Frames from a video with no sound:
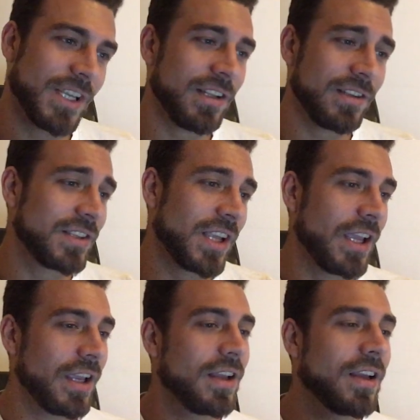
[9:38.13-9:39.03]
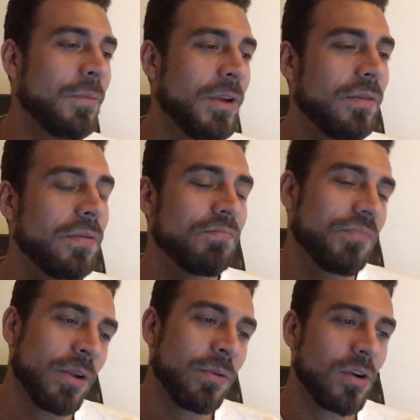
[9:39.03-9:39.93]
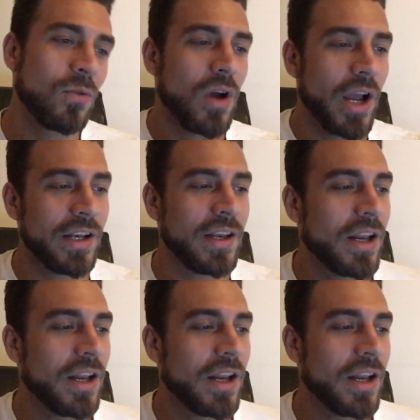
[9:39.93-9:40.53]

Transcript: I'd say, I mean, I don't know why